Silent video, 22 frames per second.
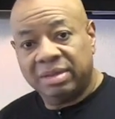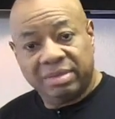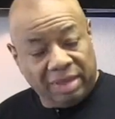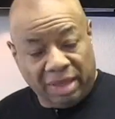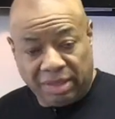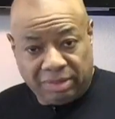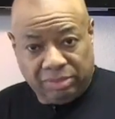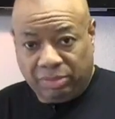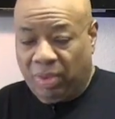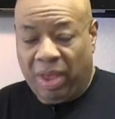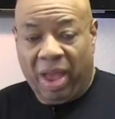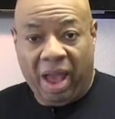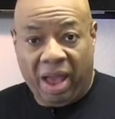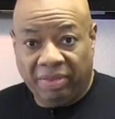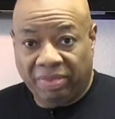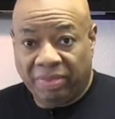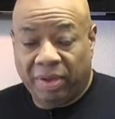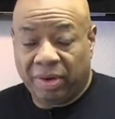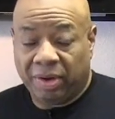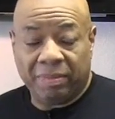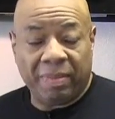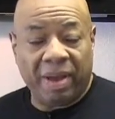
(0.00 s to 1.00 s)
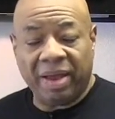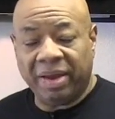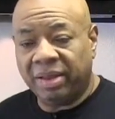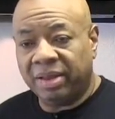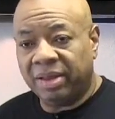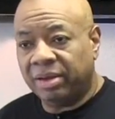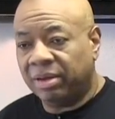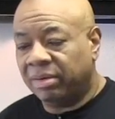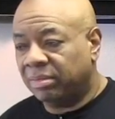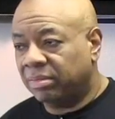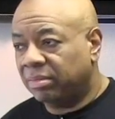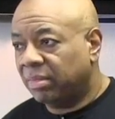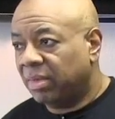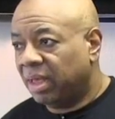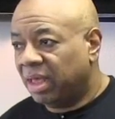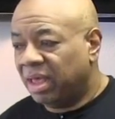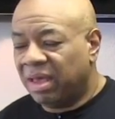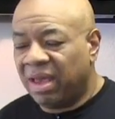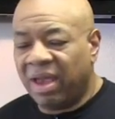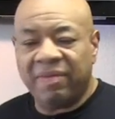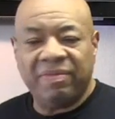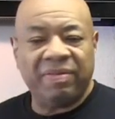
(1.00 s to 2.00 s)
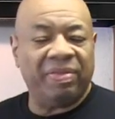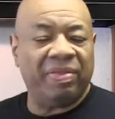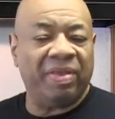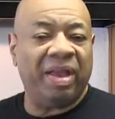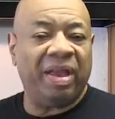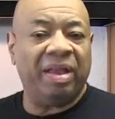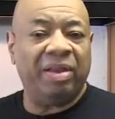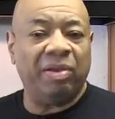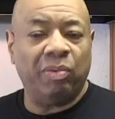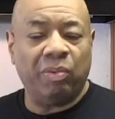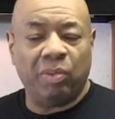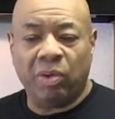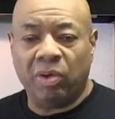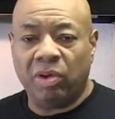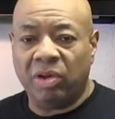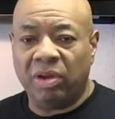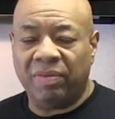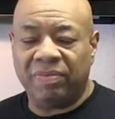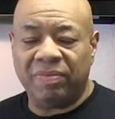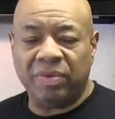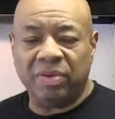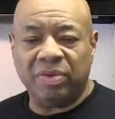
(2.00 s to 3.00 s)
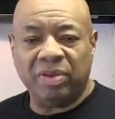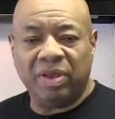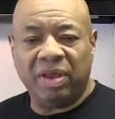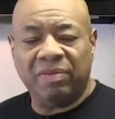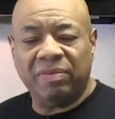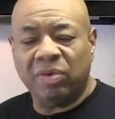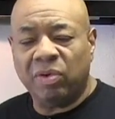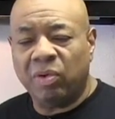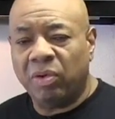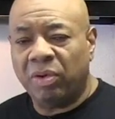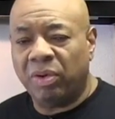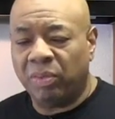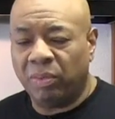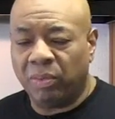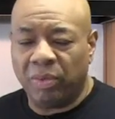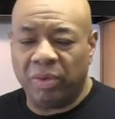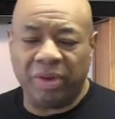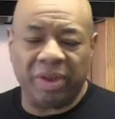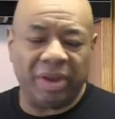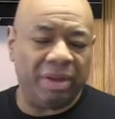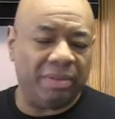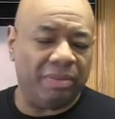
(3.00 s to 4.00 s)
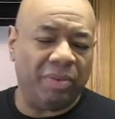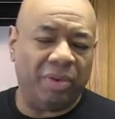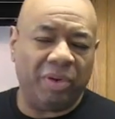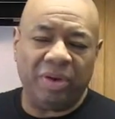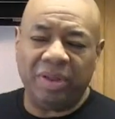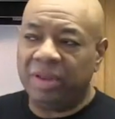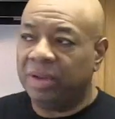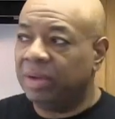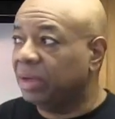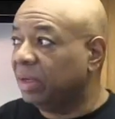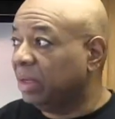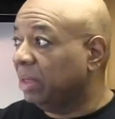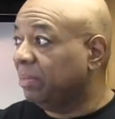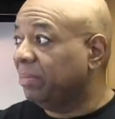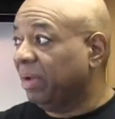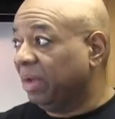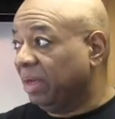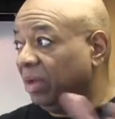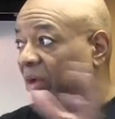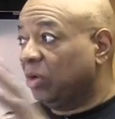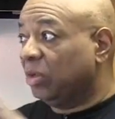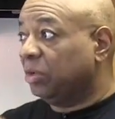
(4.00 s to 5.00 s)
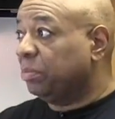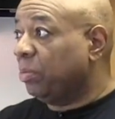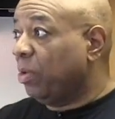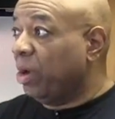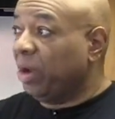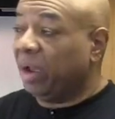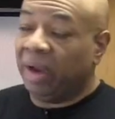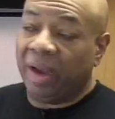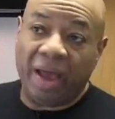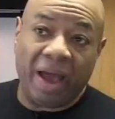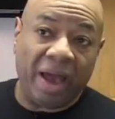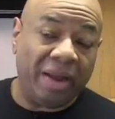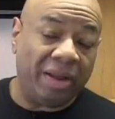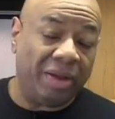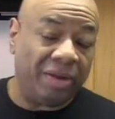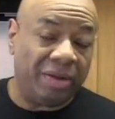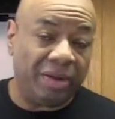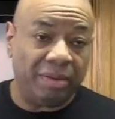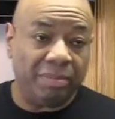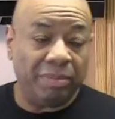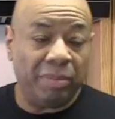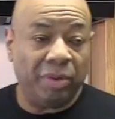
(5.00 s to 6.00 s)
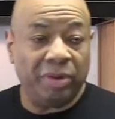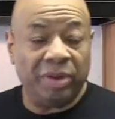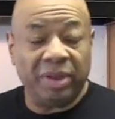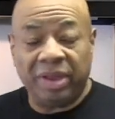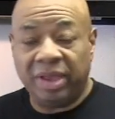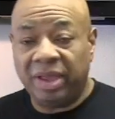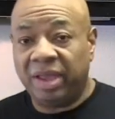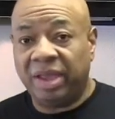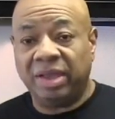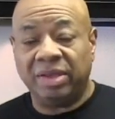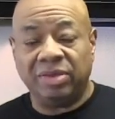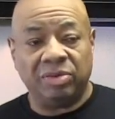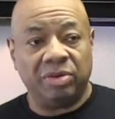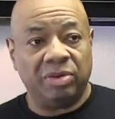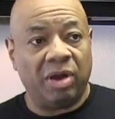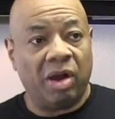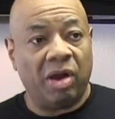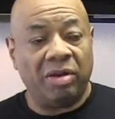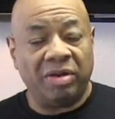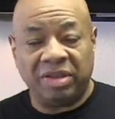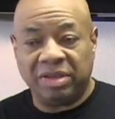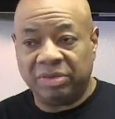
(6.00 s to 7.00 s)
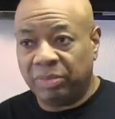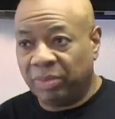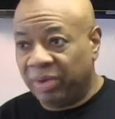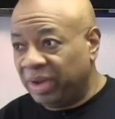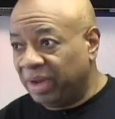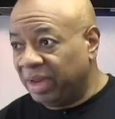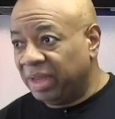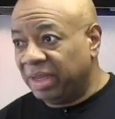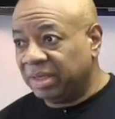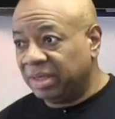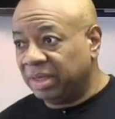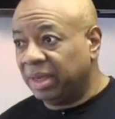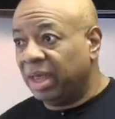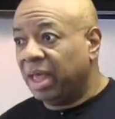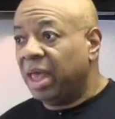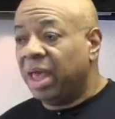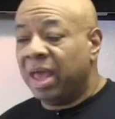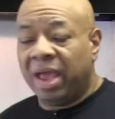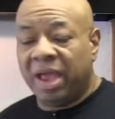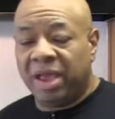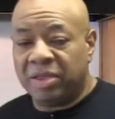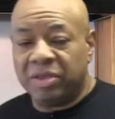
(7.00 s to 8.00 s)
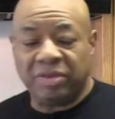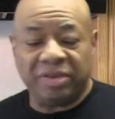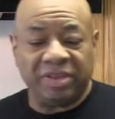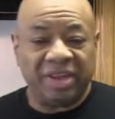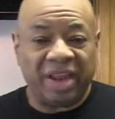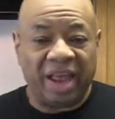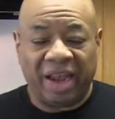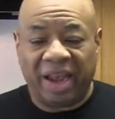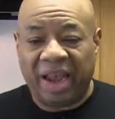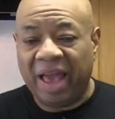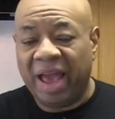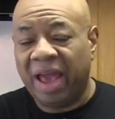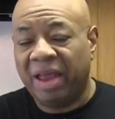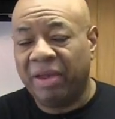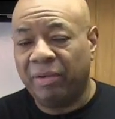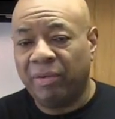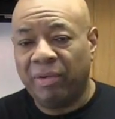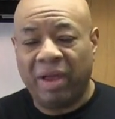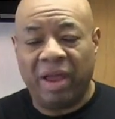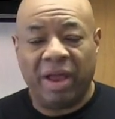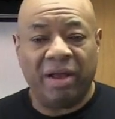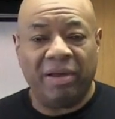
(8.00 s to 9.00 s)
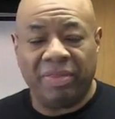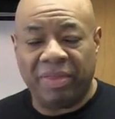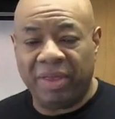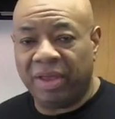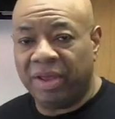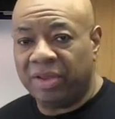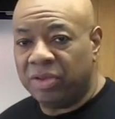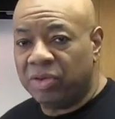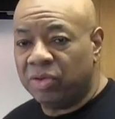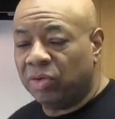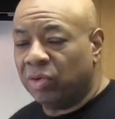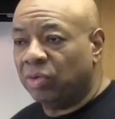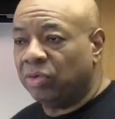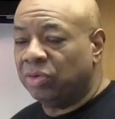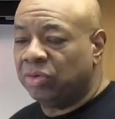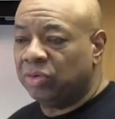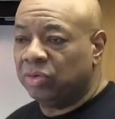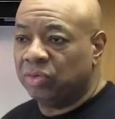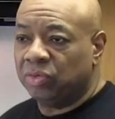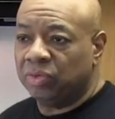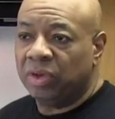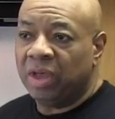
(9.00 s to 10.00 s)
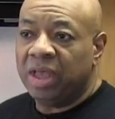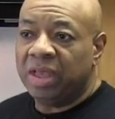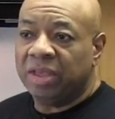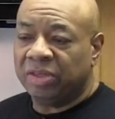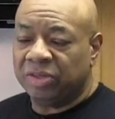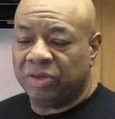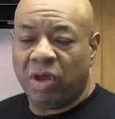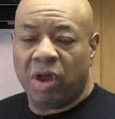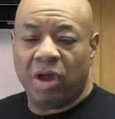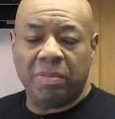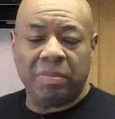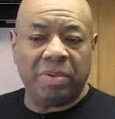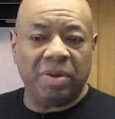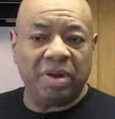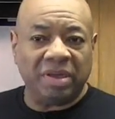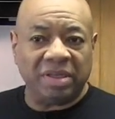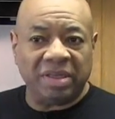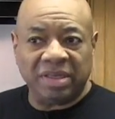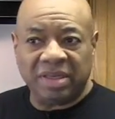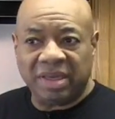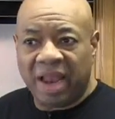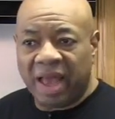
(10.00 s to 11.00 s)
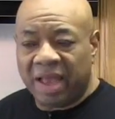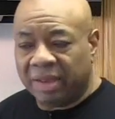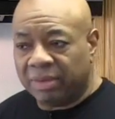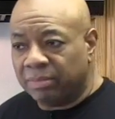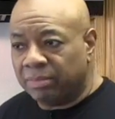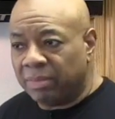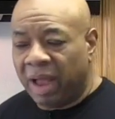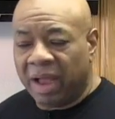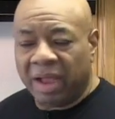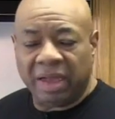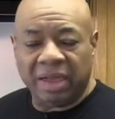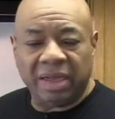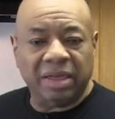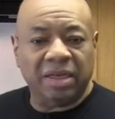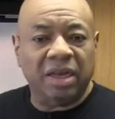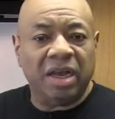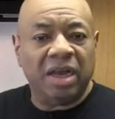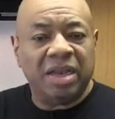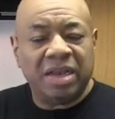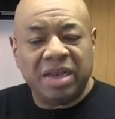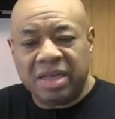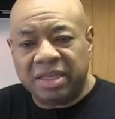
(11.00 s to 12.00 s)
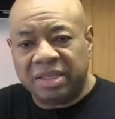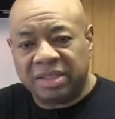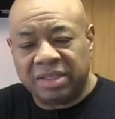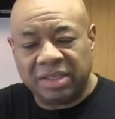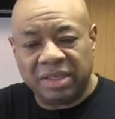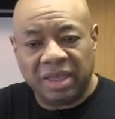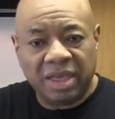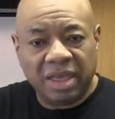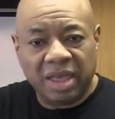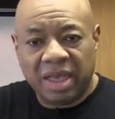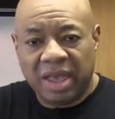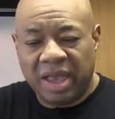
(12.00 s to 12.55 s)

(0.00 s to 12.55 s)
That's the way I thought about it. Everything in the world, if you ever go into work in the morning, you look at McDonald's parking lot or the Burger King's or all these Wendy's, and you see that line around there, and you go to Starbucks, it's like, my goodness.